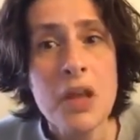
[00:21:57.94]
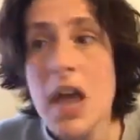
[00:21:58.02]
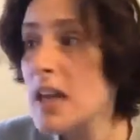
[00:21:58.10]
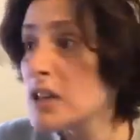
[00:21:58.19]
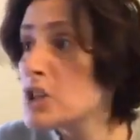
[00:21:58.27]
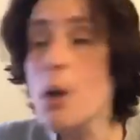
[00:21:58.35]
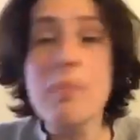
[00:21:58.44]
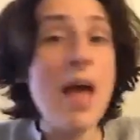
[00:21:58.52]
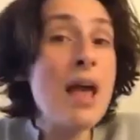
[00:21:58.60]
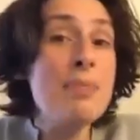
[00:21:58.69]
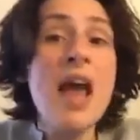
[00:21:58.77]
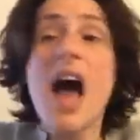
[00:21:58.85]
And so
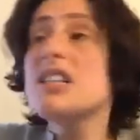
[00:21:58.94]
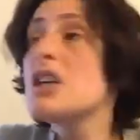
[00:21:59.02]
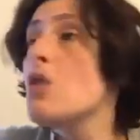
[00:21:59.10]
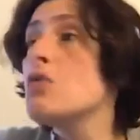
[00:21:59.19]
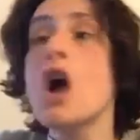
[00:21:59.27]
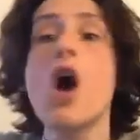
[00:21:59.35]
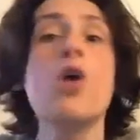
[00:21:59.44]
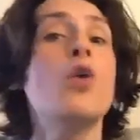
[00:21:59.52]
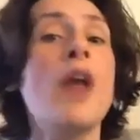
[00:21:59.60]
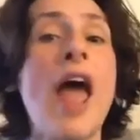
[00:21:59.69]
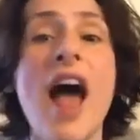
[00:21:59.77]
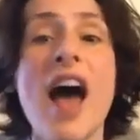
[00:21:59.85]
maybe I don't know who
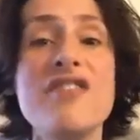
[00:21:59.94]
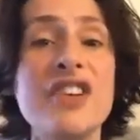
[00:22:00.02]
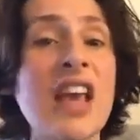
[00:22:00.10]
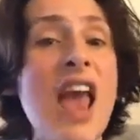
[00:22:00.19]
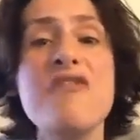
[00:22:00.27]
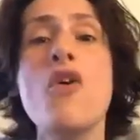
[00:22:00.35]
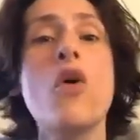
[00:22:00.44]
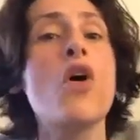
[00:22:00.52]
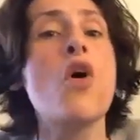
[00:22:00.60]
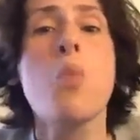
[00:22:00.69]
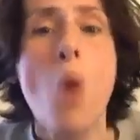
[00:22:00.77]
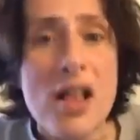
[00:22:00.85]
to advocate for
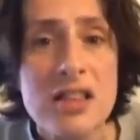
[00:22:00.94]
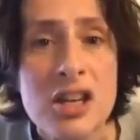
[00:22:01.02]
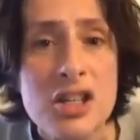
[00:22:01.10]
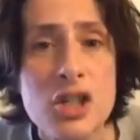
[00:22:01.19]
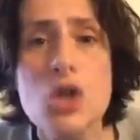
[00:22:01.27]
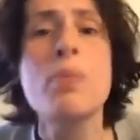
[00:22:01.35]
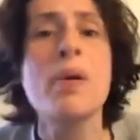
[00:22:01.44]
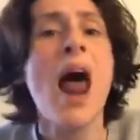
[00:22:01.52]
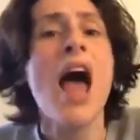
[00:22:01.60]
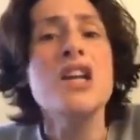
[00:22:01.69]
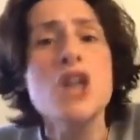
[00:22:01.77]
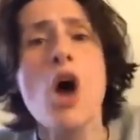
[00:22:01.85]
or what to do, but
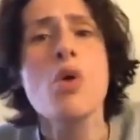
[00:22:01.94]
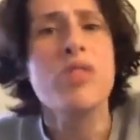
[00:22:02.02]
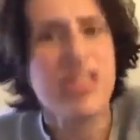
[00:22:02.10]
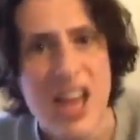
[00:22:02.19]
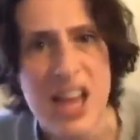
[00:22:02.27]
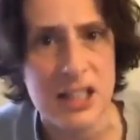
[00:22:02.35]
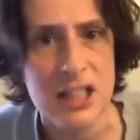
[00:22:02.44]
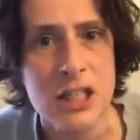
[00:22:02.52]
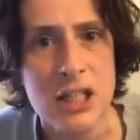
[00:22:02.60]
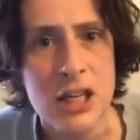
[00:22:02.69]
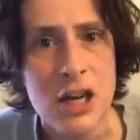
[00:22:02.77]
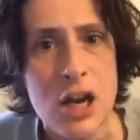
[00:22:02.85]
I know
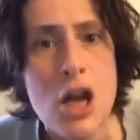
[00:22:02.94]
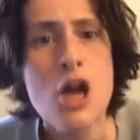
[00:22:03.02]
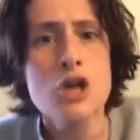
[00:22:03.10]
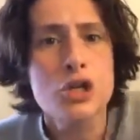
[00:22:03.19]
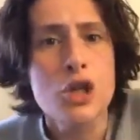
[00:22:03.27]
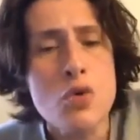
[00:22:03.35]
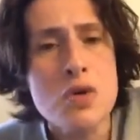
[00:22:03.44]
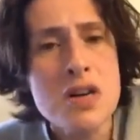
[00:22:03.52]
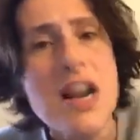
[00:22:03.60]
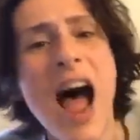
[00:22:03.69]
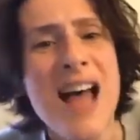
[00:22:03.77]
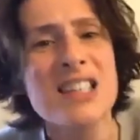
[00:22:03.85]
this. Do
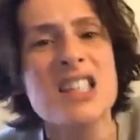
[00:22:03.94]
not